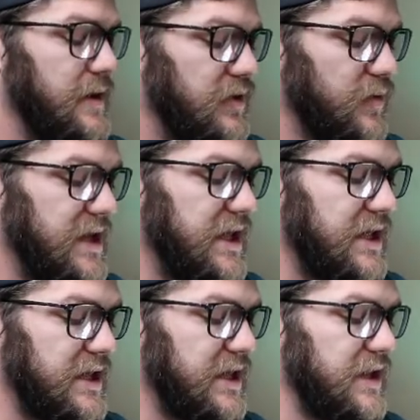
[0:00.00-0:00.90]

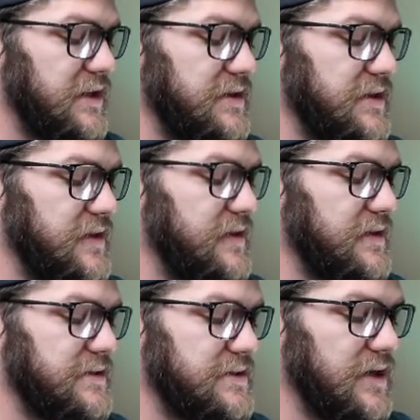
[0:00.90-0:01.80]
Greens.
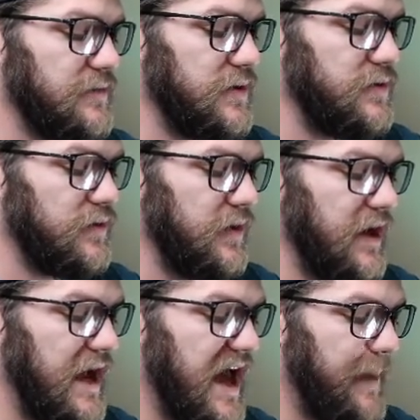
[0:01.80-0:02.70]
Tyrogue.
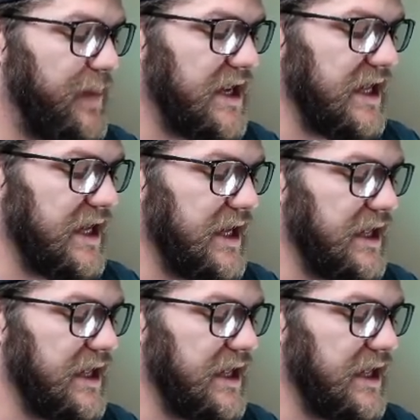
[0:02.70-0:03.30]
Happiny.